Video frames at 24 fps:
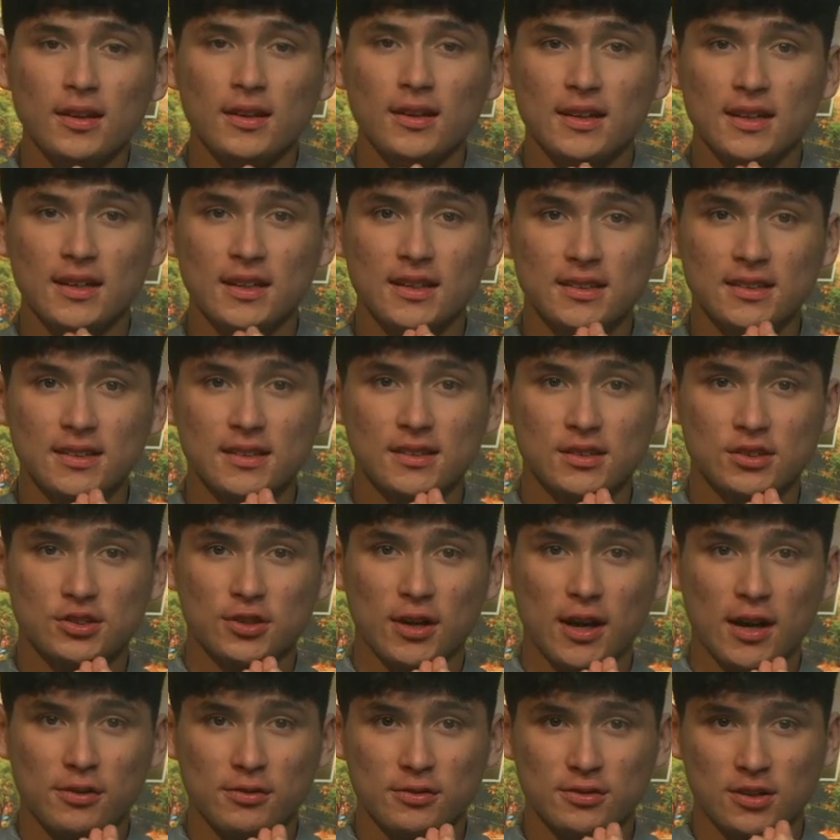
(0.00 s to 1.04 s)
In
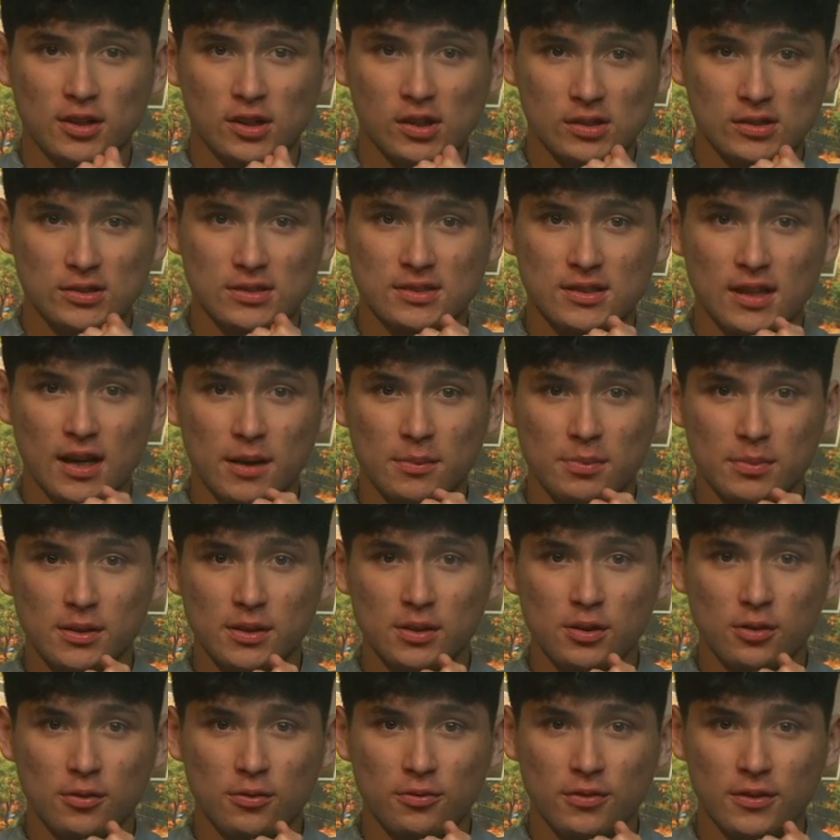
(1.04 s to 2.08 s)
track results, top
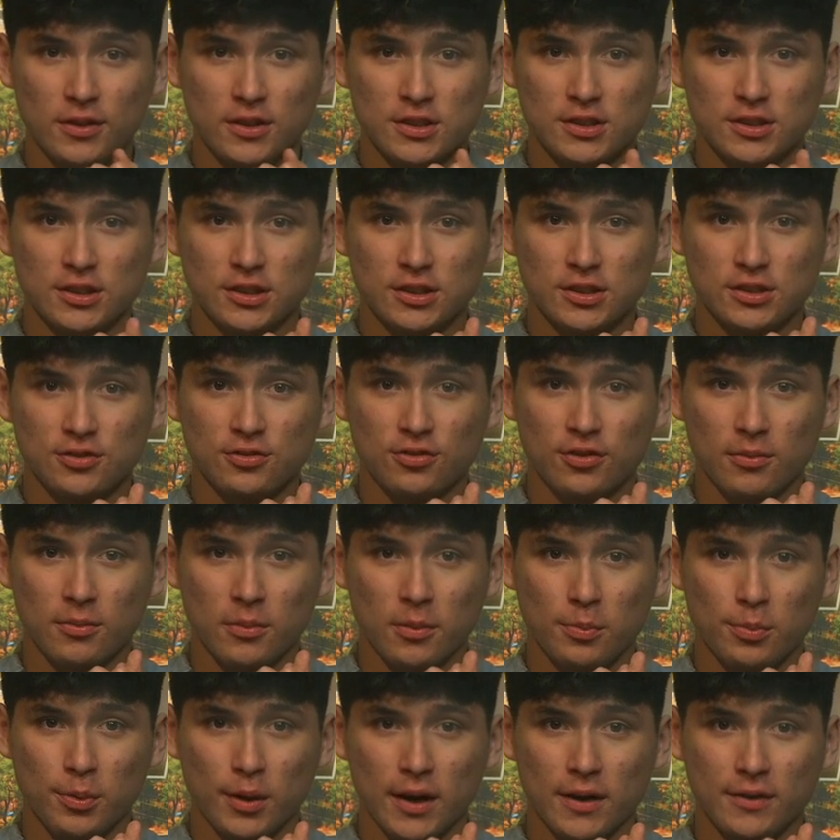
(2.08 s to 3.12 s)
Eagle finishers from the
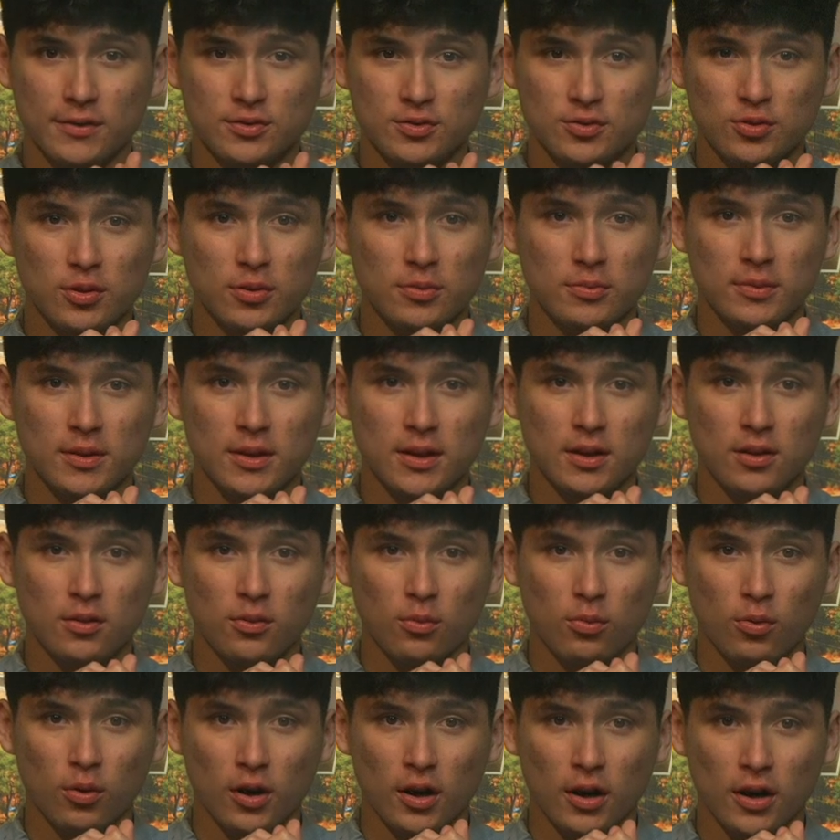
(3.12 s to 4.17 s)
Brave Storm meet
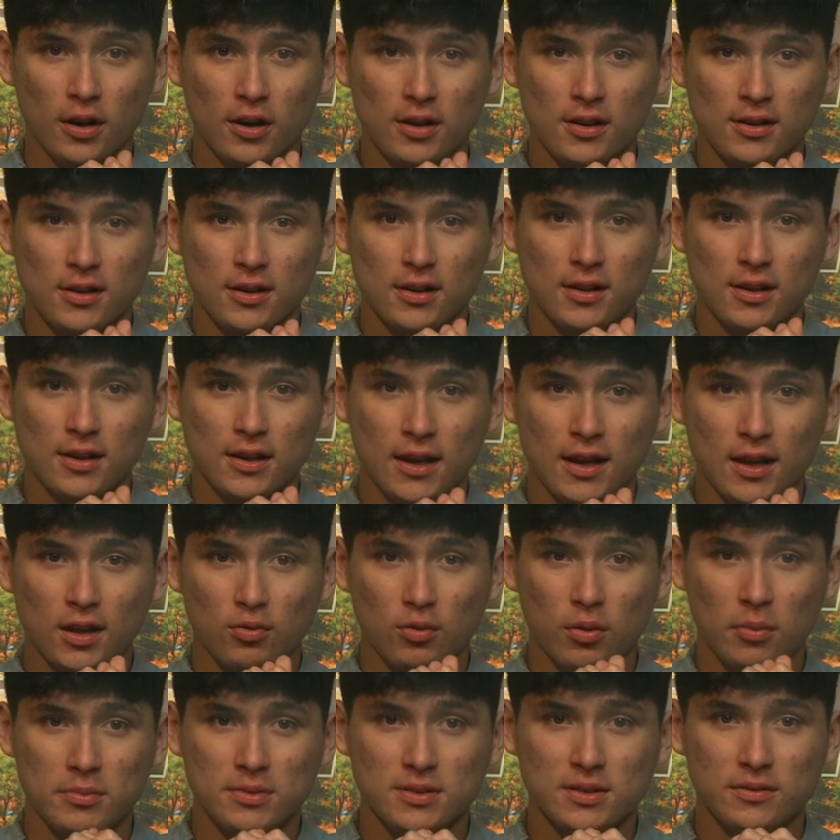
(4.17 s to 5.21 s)
were in the
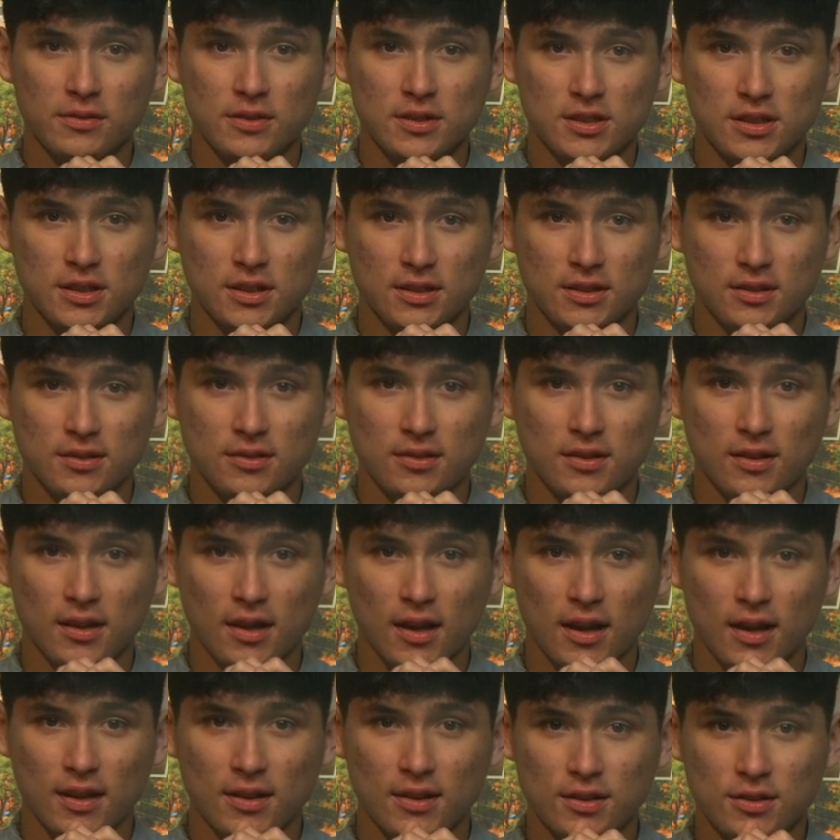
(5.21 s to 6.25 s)
women's division.
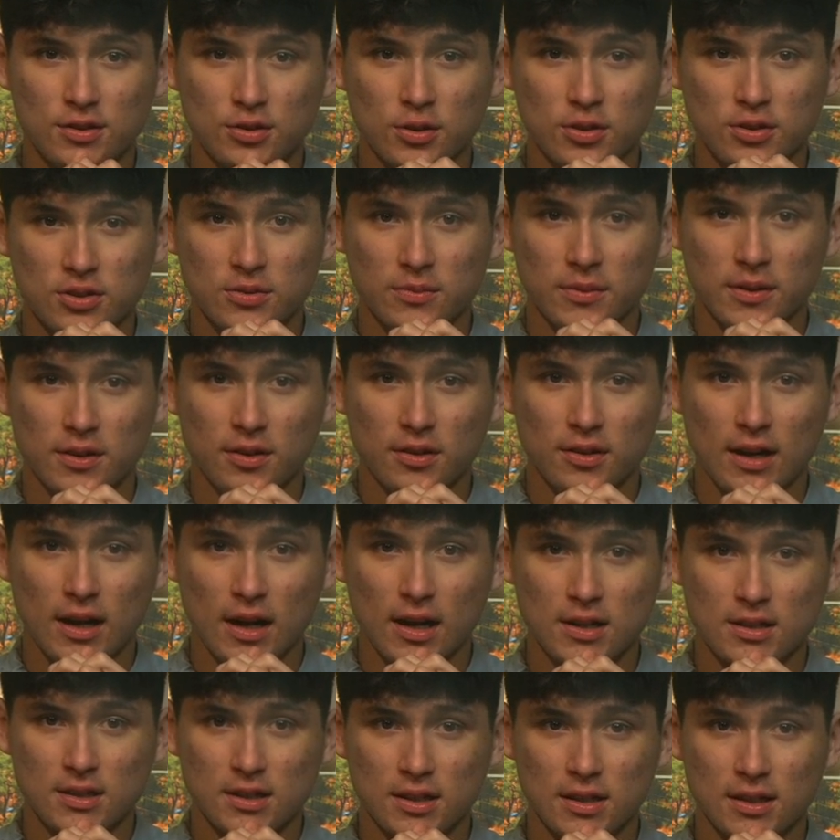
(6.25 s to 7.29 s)
In the 200 meter
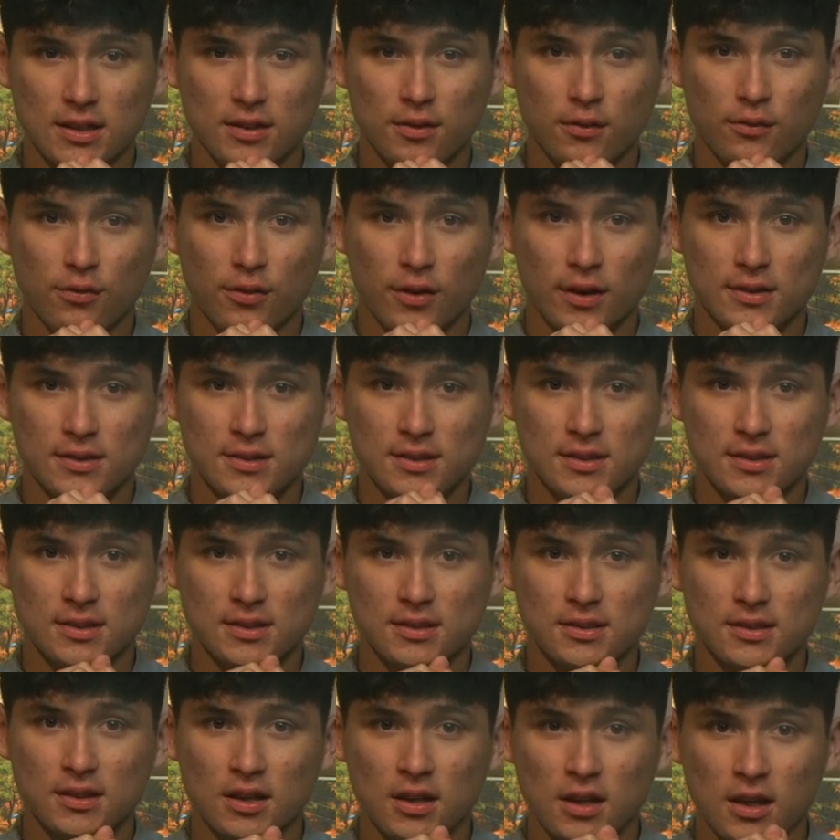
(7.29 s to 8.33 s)
dash, Eden
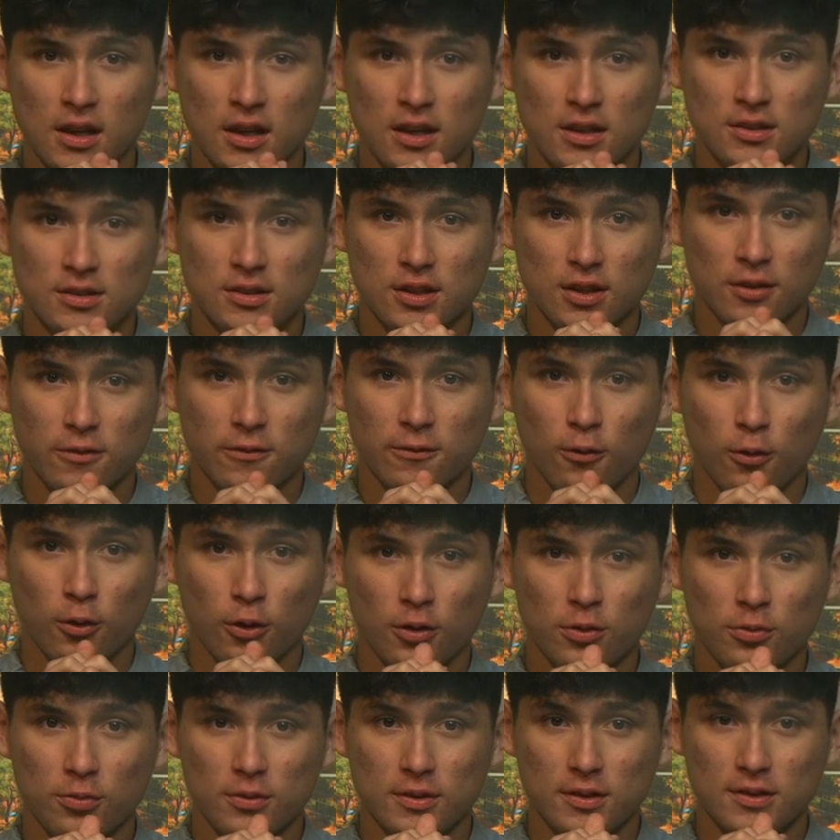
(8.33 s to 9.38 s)
Francis took
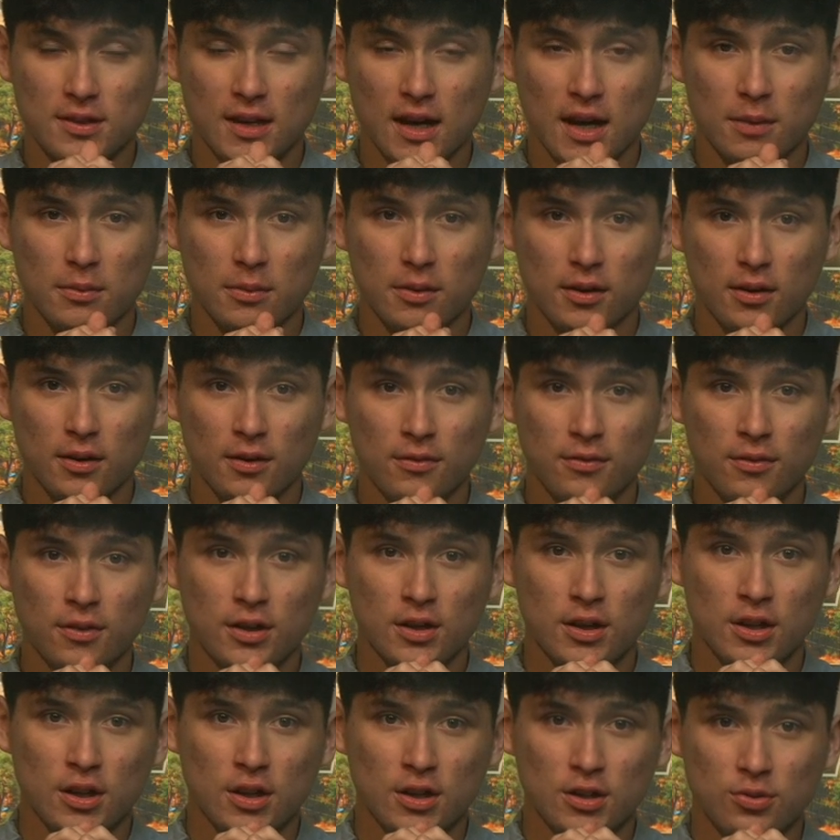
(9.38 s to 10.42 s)
fourth with a time of
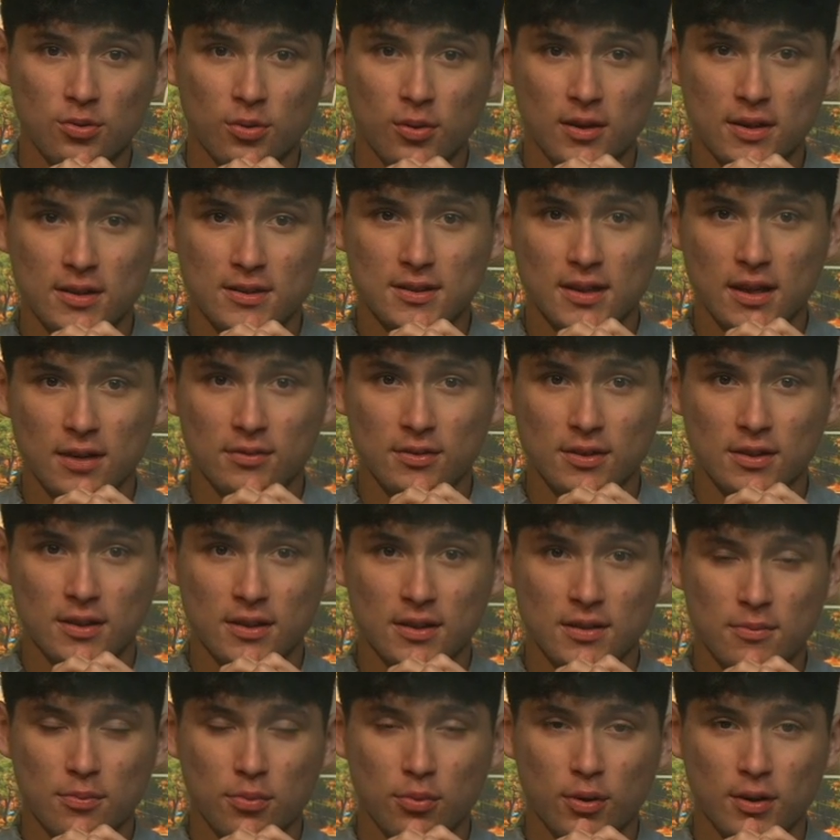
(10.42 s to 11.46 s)

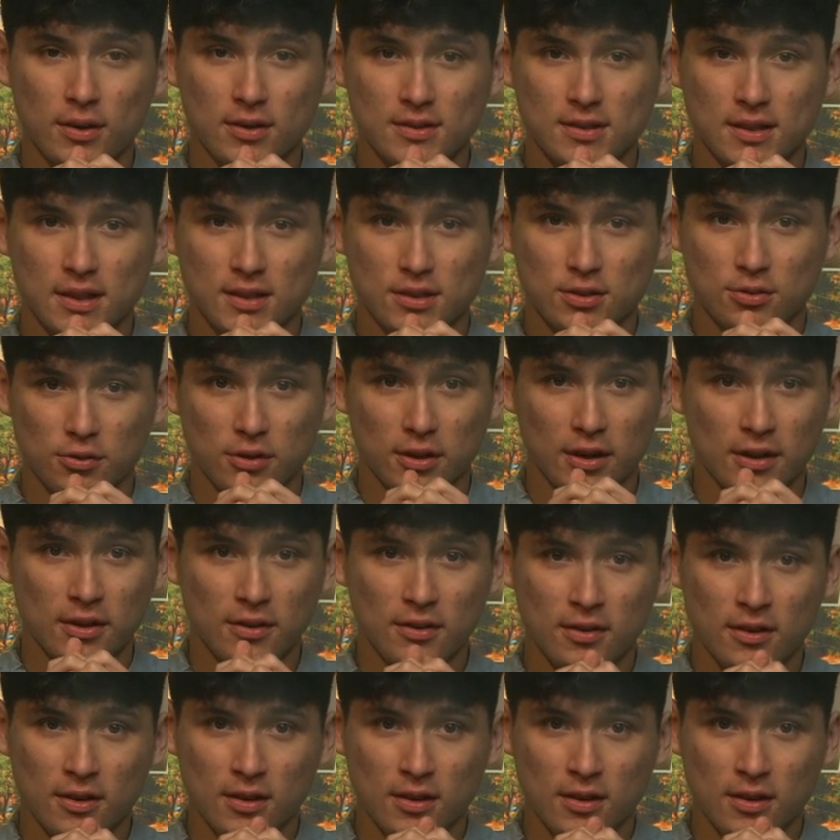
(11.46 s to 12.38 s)
27.63.